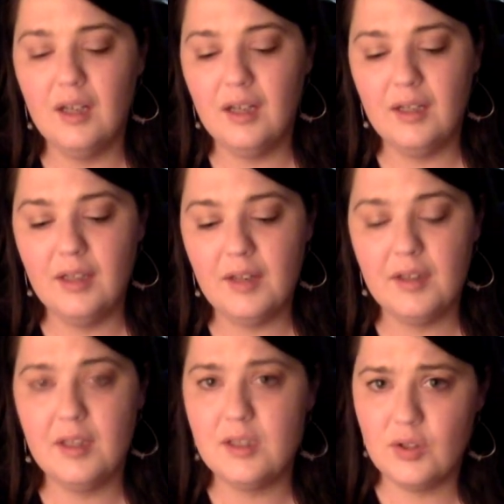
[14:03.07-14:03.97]
And not
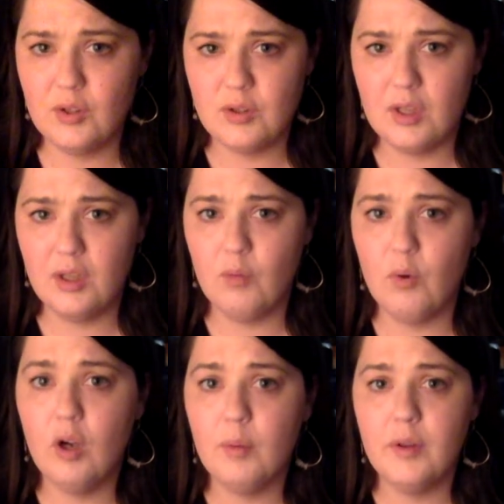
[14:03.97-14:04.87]
that there's anything
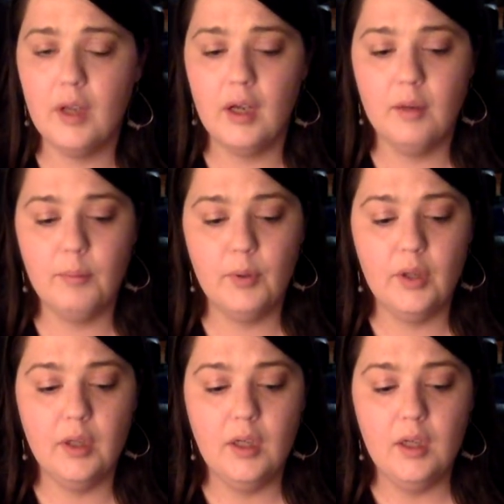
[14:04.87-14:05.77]
wrong with that,
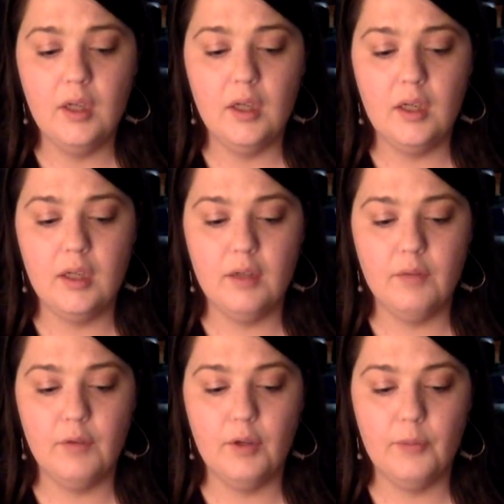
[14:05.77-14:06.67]
but
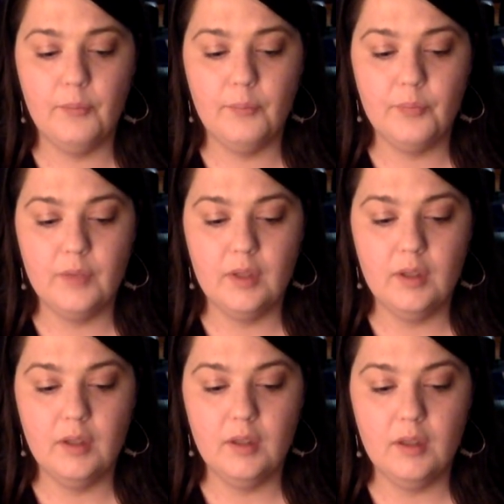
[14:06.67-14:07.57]
if some
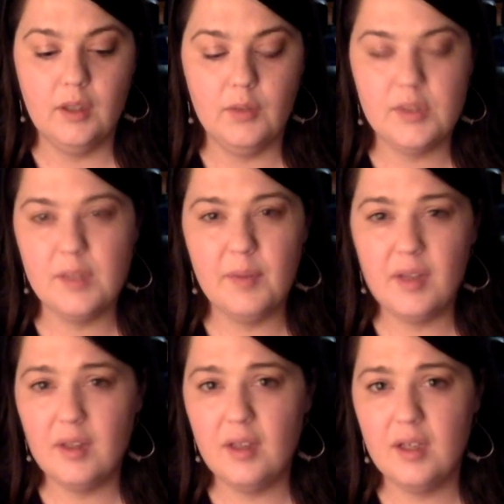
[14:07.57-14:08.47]
of
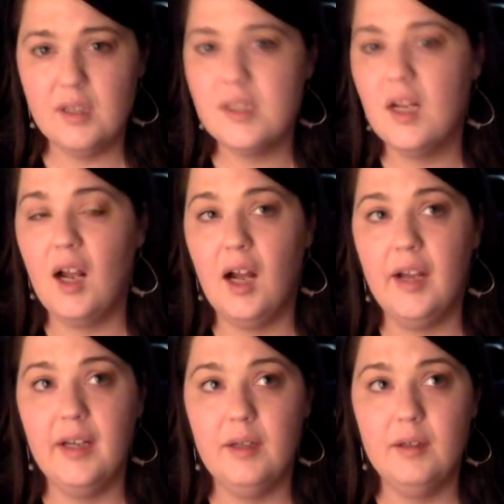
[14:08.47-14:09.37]
the things that
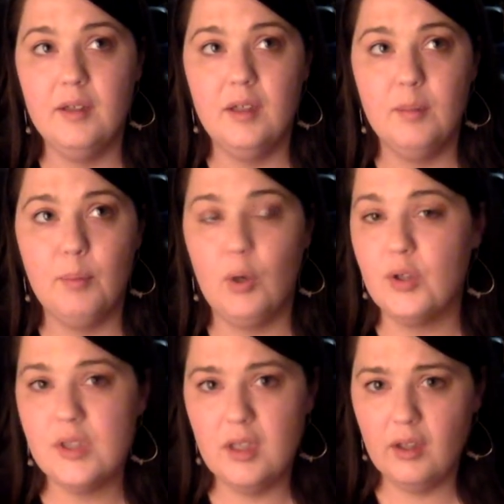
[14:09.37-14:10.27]
I
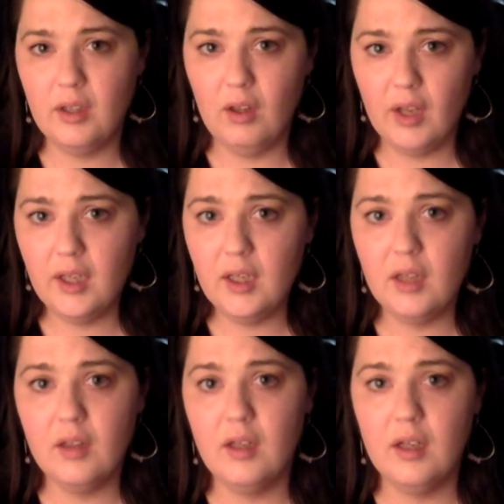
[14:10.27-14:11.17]
personally
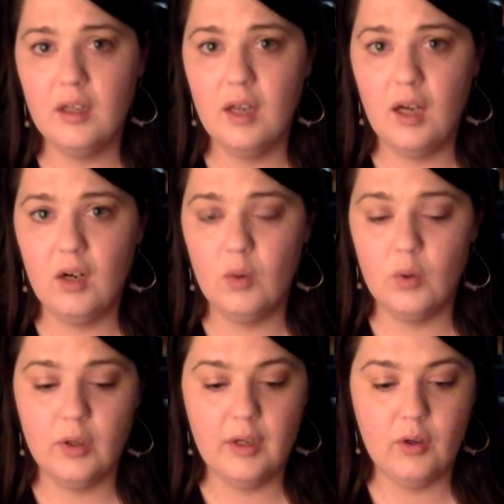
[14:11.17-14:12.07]
like that
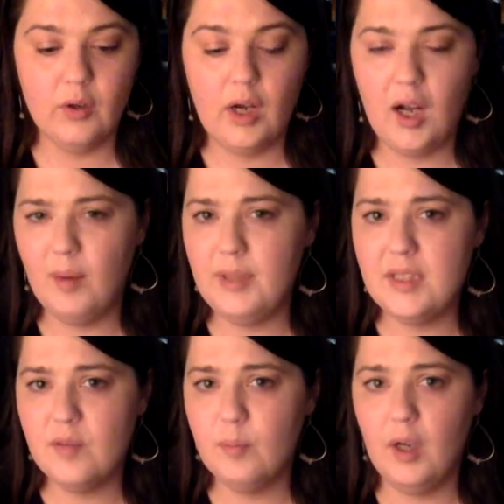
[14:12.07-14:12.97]
or
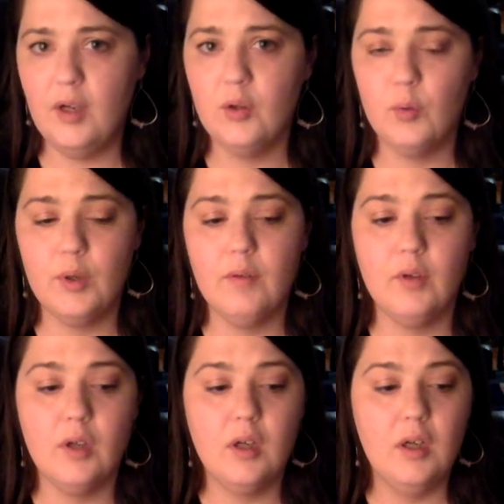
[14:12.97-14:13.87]
hobbies of mine or
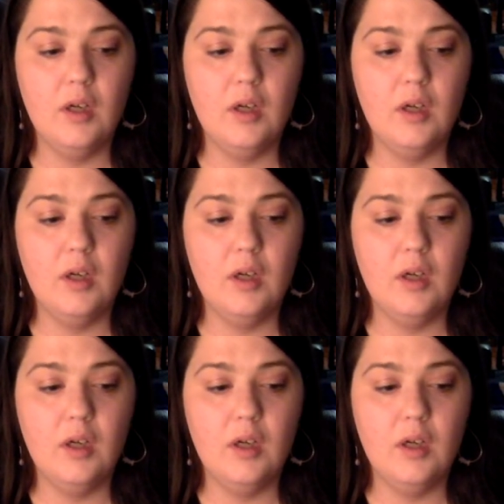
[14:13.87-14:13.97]
whatever